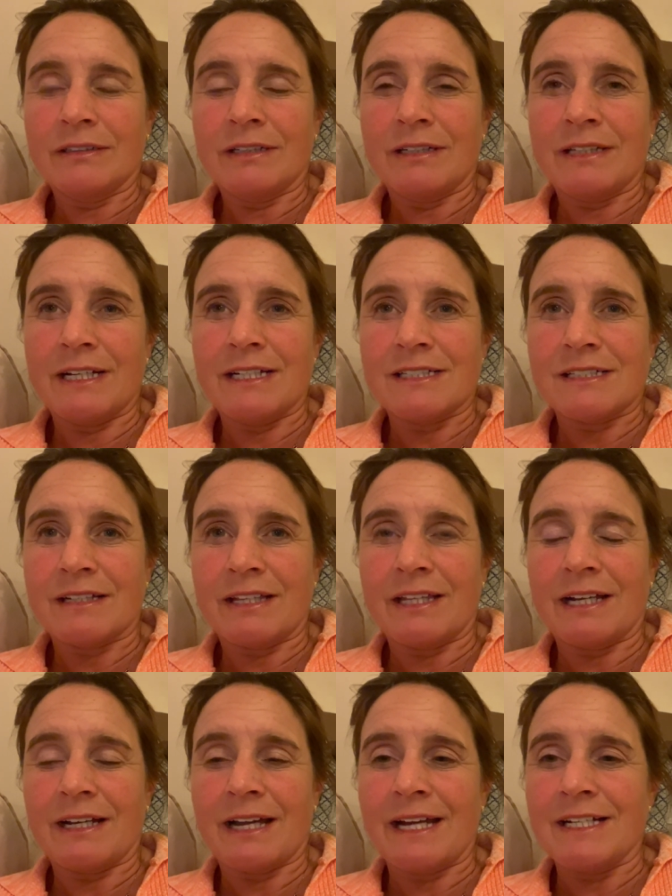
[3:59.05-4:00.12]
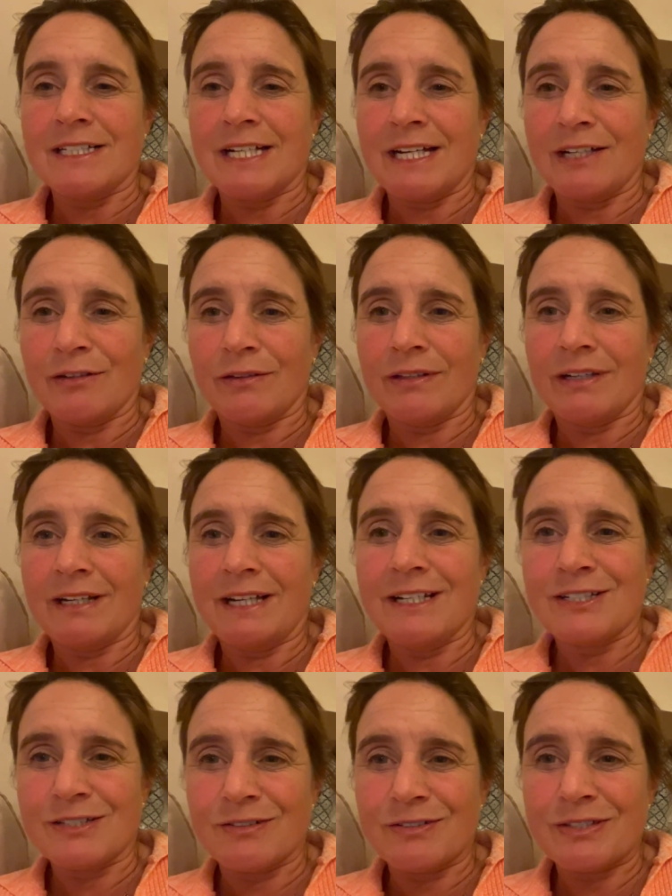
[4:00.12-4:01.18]
and there's, I think, 18 on the
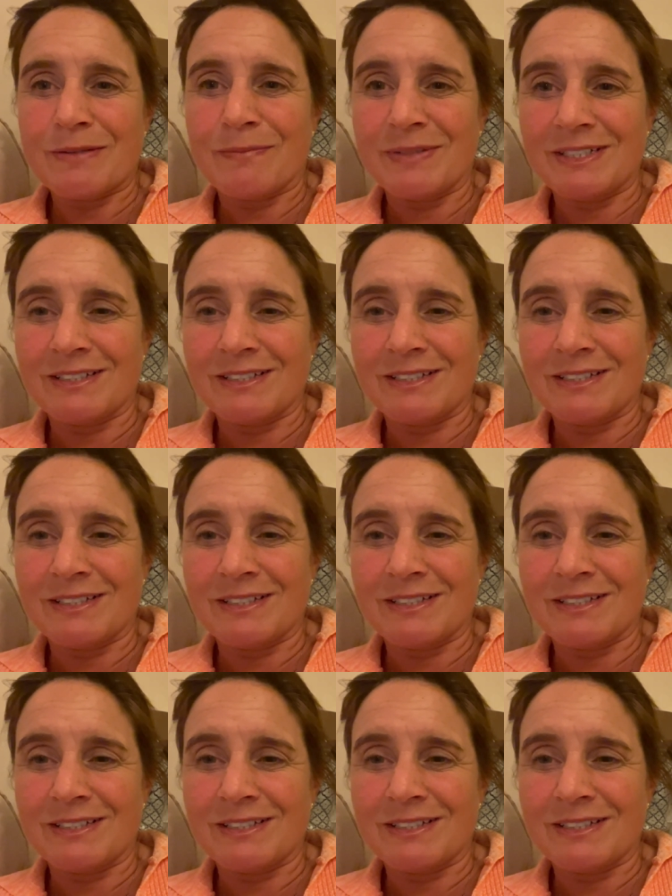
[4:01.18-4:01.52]
list or something